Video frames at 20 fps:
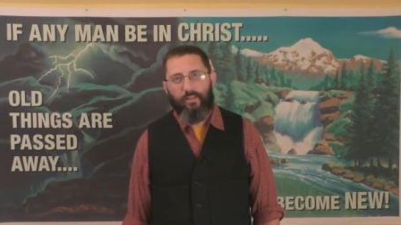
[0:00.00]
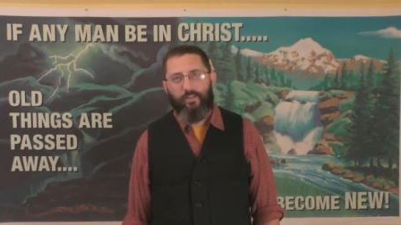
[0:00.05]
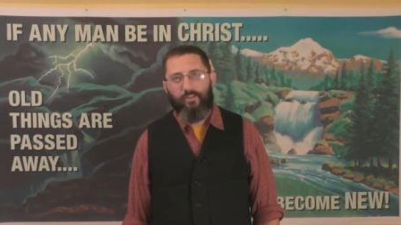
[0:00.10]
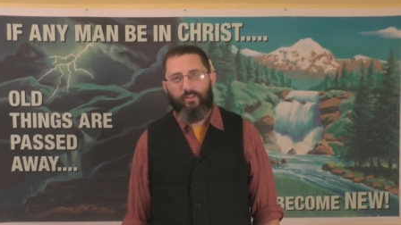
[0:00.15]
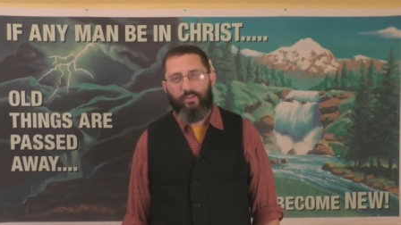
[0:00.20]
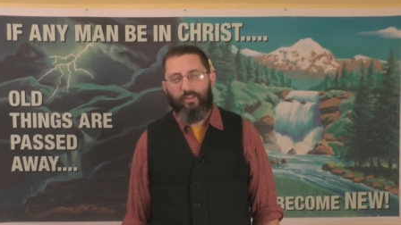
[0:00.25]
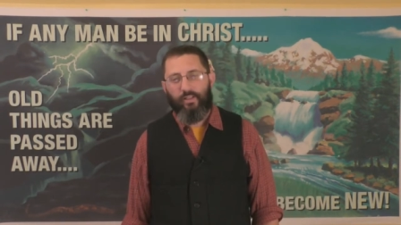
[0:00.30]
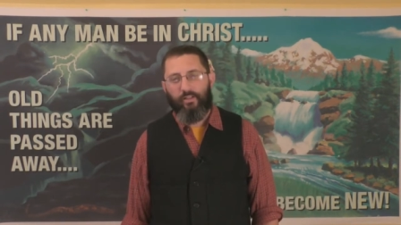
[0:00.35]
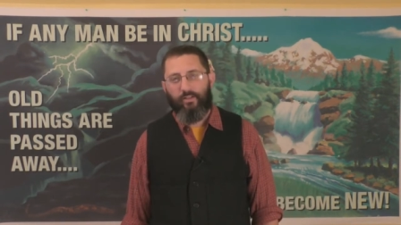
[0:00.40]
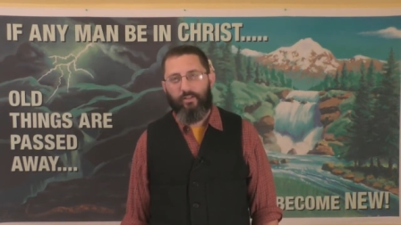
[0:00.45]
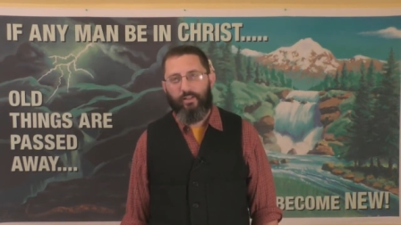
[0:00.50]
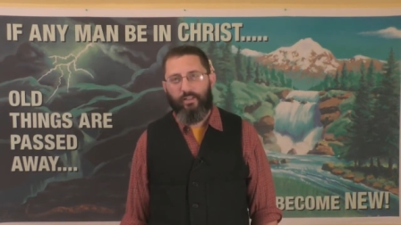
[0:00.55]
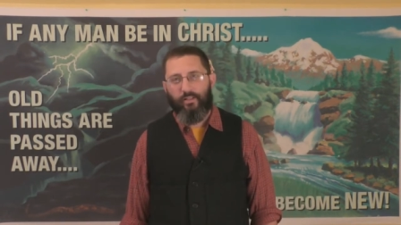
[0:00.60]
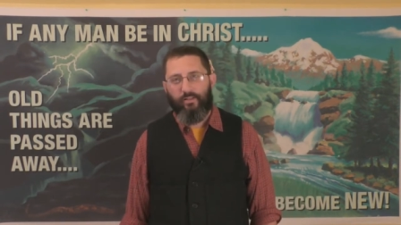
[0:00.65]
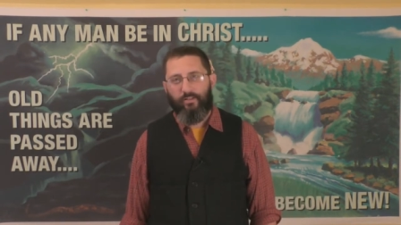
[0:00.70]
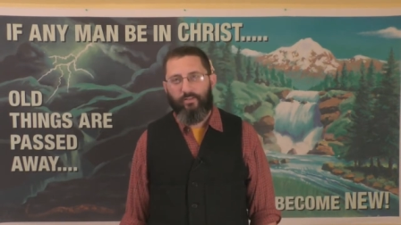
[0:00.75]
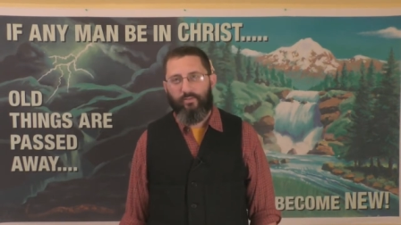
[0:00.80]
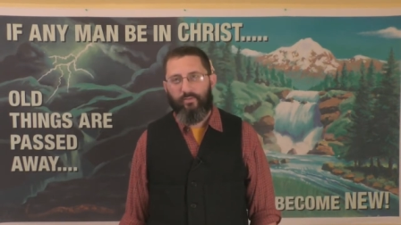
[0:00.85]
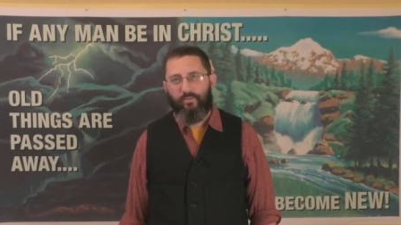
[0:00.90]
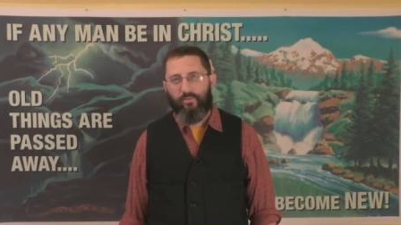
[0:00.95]
scenery
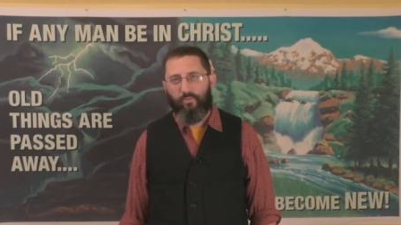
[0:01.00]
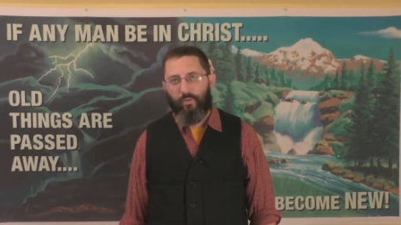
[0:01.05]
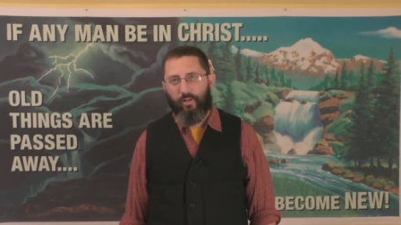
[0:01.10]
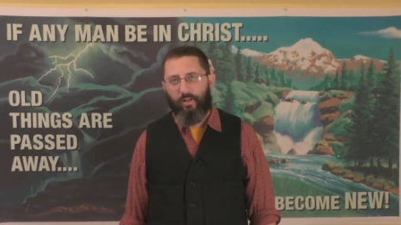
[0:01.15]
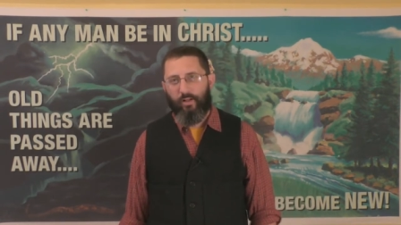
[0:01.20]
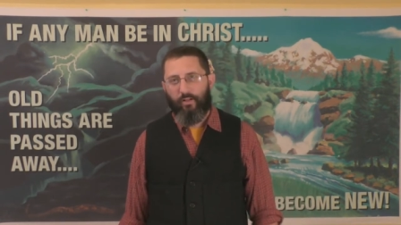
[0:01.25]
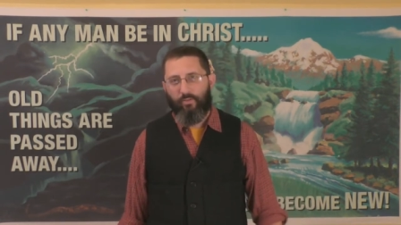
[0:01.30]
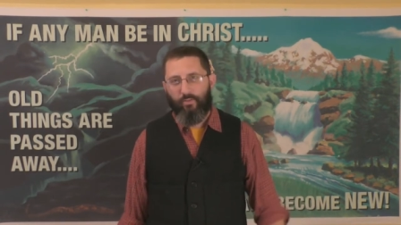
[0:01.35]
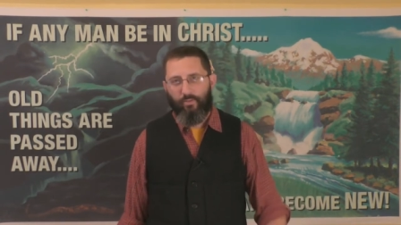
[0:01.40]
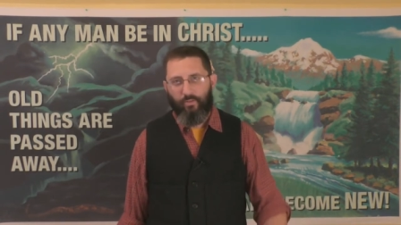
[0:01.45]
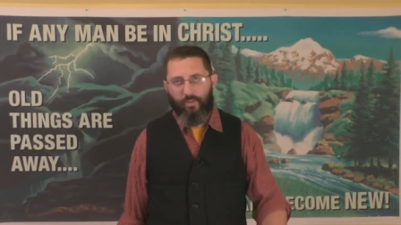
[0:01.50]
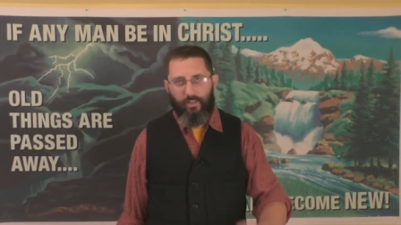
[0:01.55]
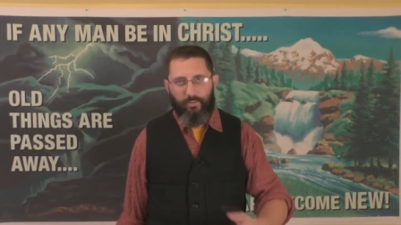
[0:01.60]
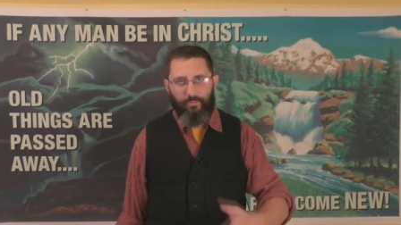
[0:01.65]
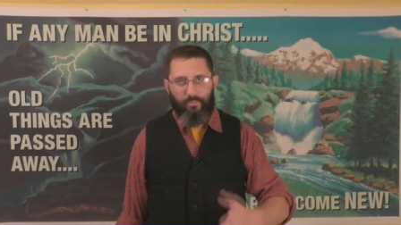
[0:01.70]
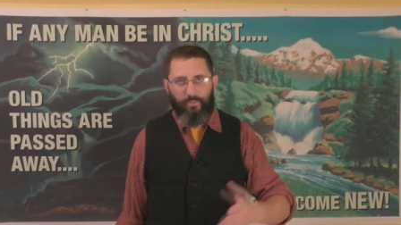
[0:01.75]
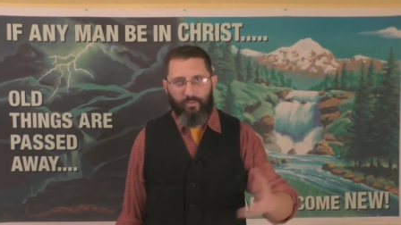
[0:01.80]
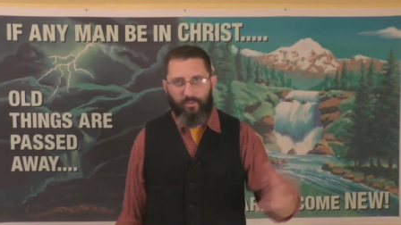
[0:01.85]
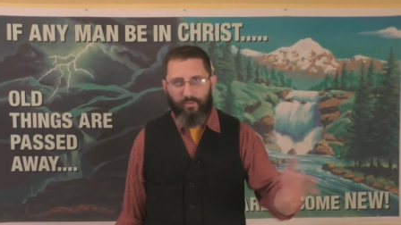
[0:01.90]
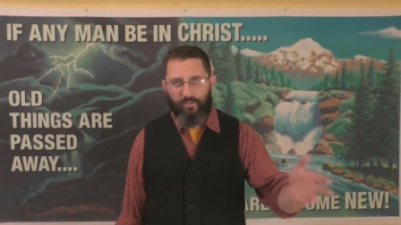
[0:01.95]
of where I grew
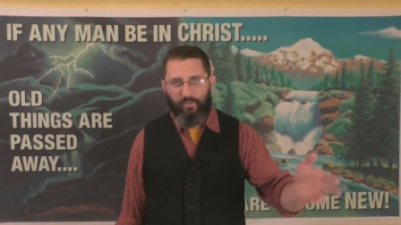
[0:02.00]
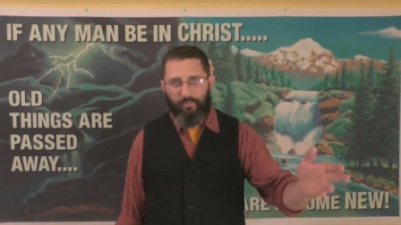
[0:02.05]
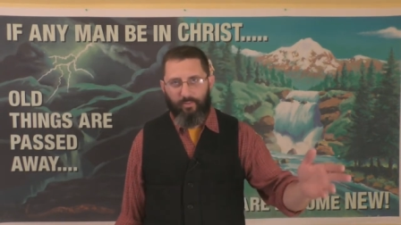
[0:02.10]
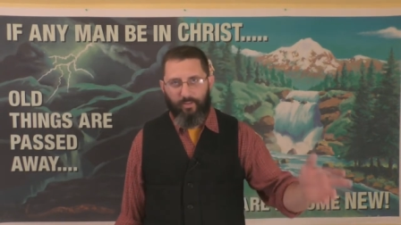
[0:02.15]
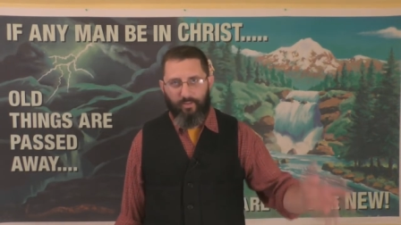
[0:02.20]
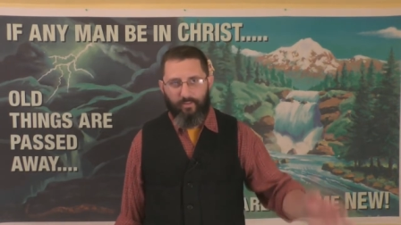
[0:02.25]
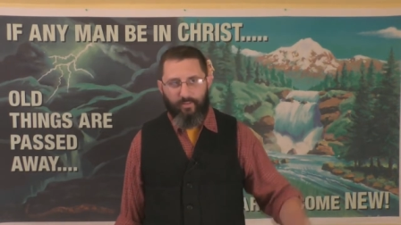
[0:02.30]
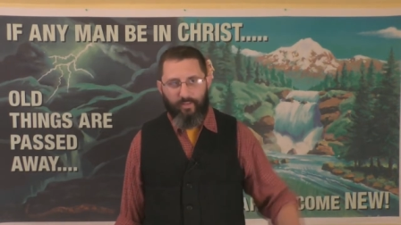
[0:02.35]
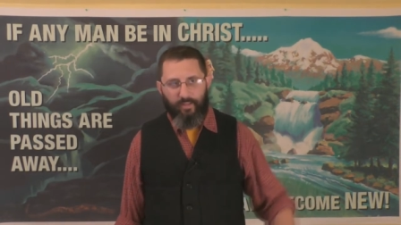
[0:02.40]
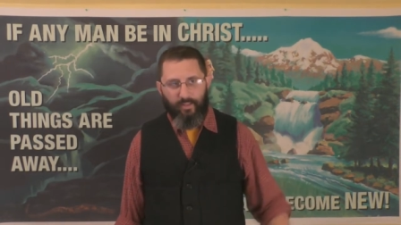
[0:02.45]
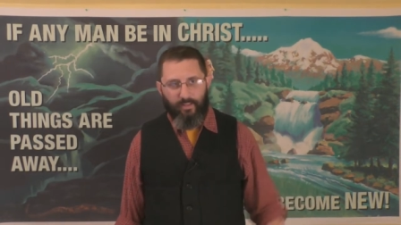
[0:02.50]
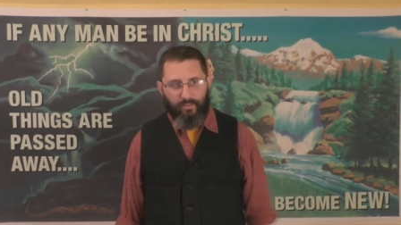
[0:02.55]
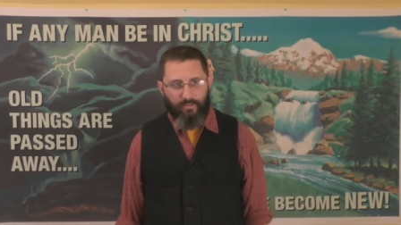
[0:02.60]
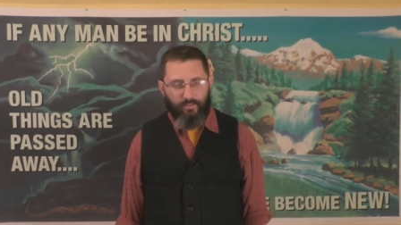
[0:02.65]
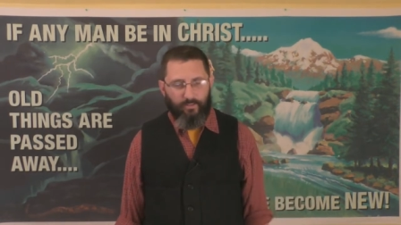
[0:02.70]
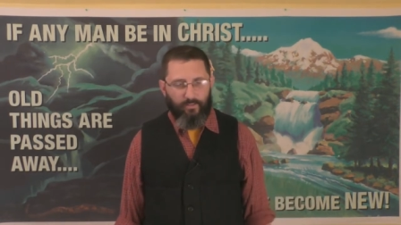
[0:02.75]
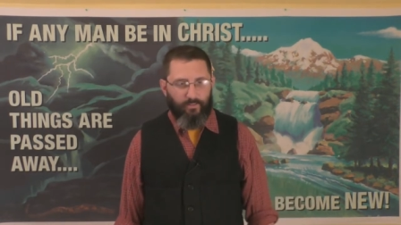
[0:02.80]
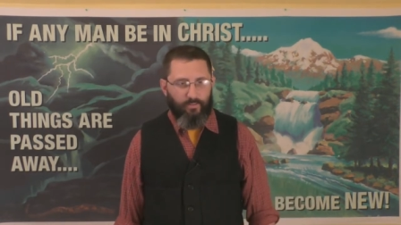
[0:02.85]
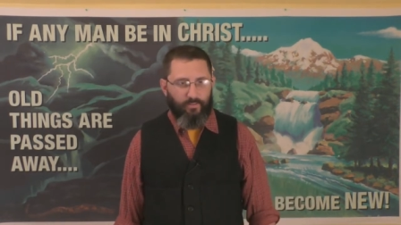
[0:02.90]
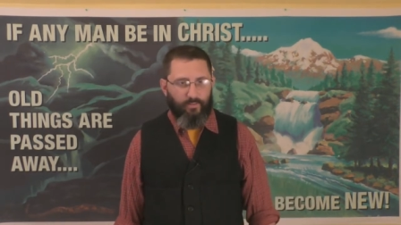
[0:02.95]
up and some of the
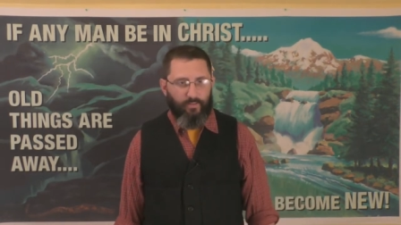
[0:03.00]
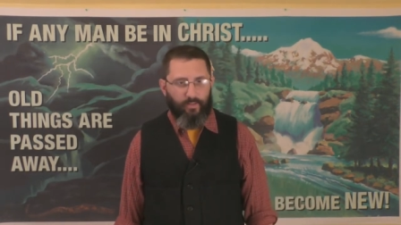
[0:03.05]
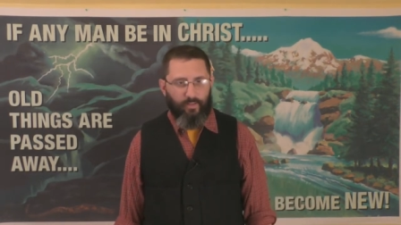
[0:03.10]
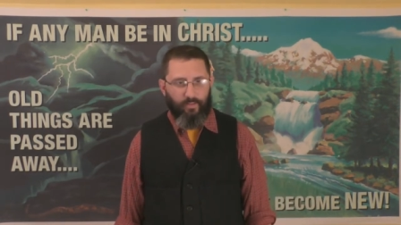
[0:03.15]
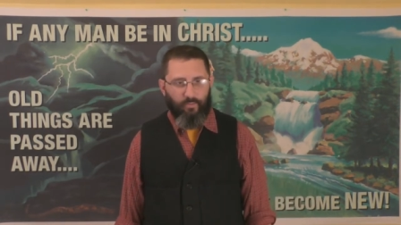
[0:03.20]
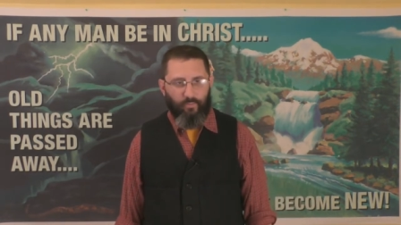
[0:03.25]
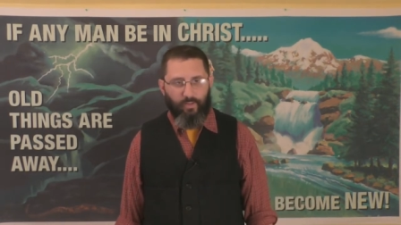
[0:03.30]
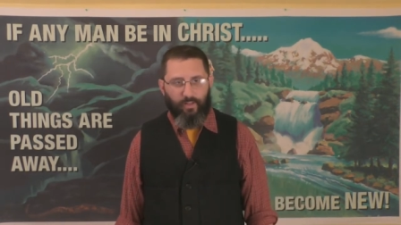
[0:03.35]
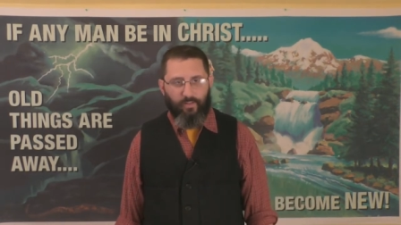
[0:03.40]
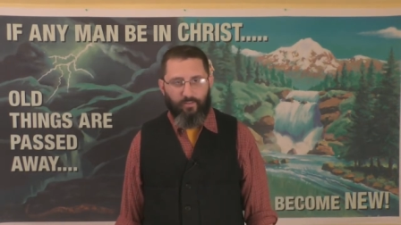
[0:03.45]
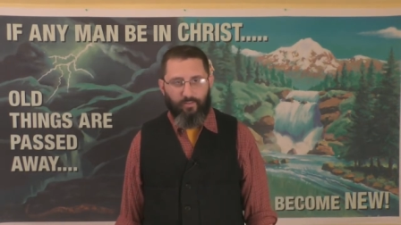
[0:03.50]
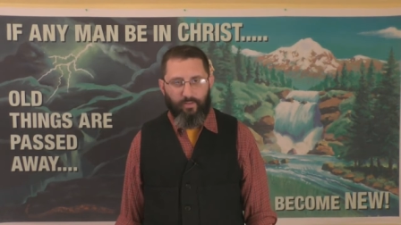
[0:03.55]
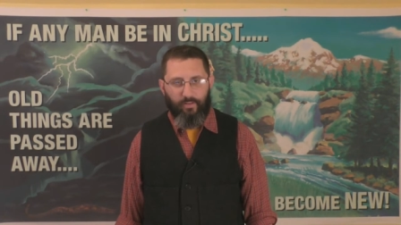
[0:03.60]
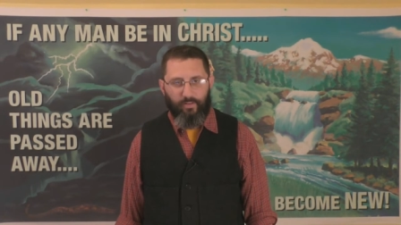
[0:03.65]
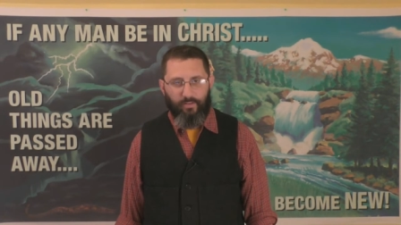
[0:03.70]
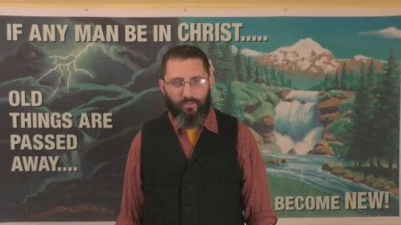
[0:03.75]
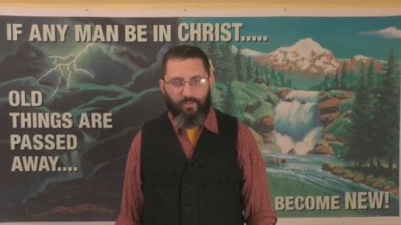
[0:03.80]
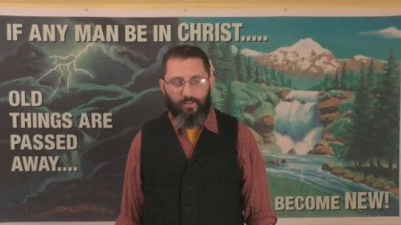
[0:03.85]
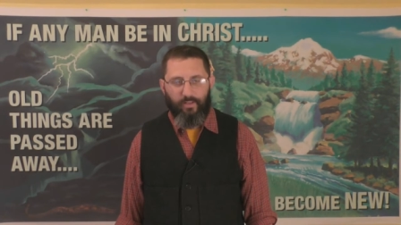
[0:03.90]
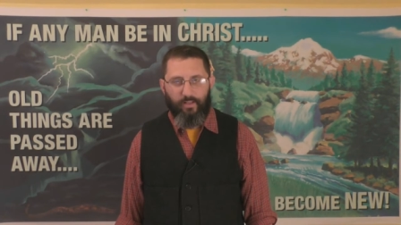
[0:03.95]
things and, and whatever
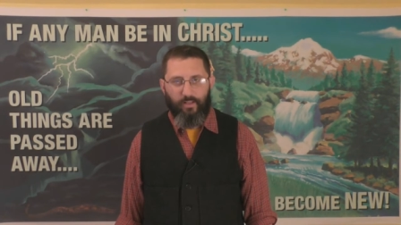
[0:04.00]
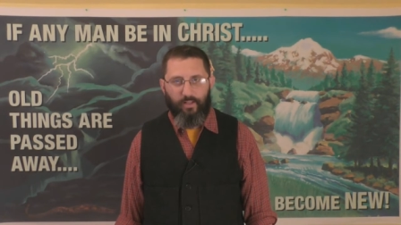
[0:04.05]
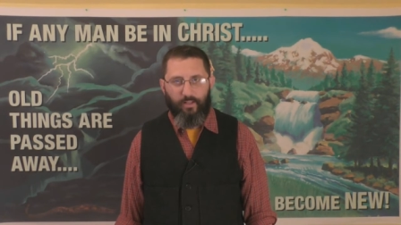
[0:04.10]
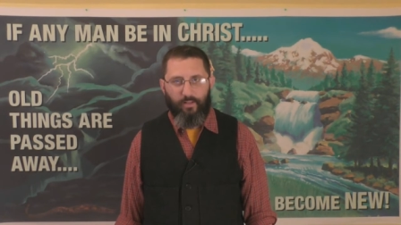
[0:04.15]
else there.